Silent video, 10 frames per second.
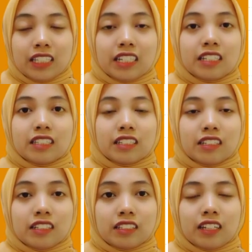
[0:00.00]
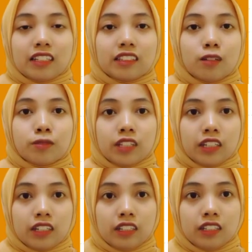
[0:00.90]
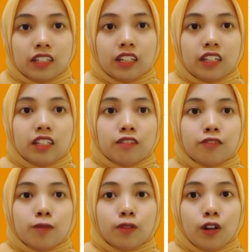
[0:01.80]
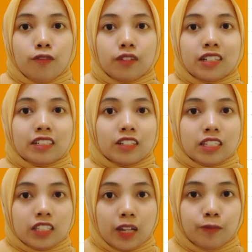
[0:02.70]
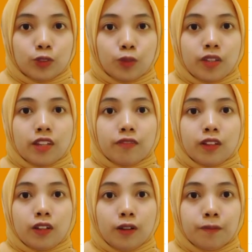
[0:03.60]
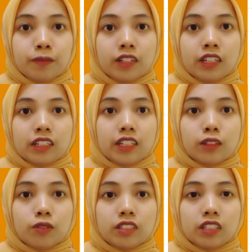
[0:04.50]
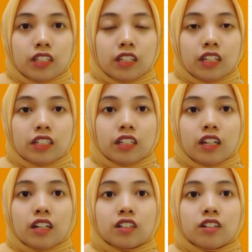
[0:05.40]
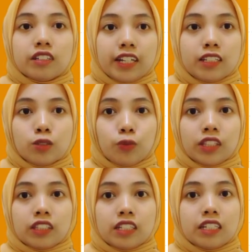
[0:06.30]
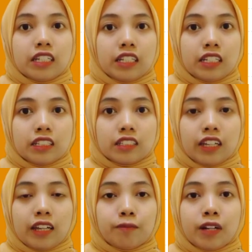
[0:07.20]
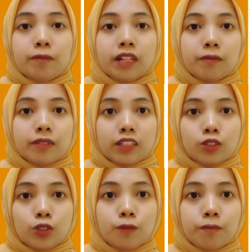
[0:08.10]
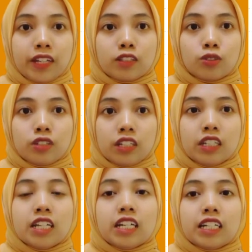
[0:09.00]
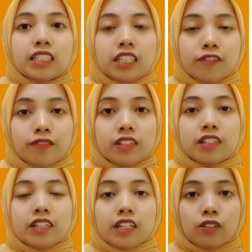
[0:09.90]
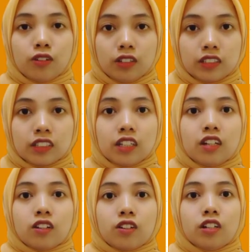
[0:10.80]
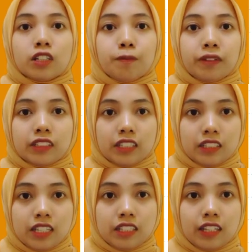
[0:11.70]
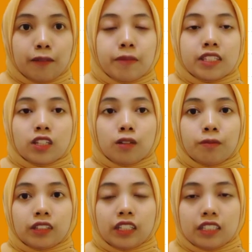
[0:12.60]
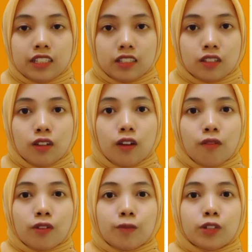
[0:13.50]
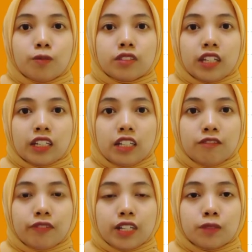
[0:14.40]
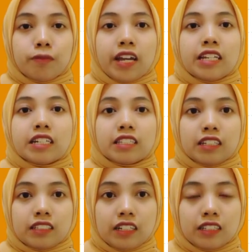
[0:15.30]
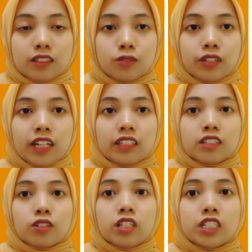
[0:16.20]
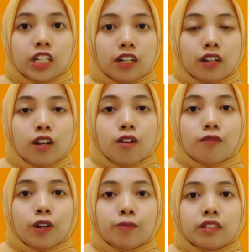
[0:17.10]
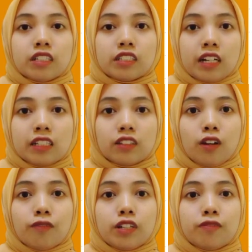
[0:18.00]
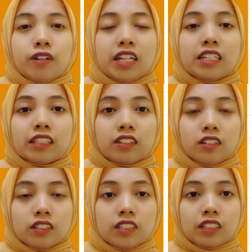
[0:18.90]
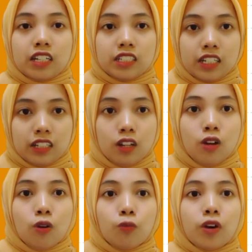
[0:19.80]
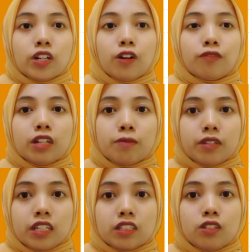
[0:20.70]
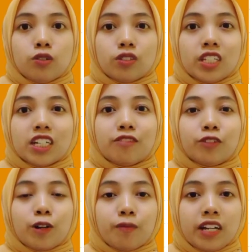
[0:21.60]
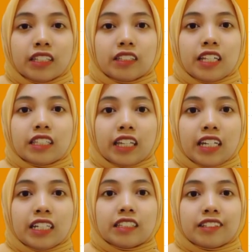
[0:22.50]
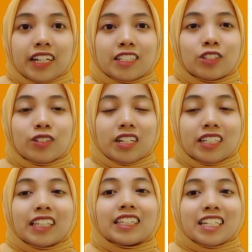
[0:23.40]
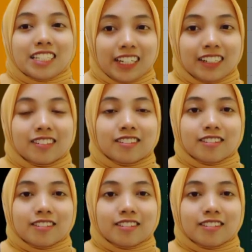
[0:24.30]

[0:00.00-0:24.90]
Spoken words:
The researchers got the obstacle in the form of a concept to be developed that was in accordance with the needs and problem that could make students achieve the learning goals, core competencies, and basic competencies. From the obstacle faced by the researchers to get a solution from the result of the validators' discussion. One of them is using a format that can attract student attention.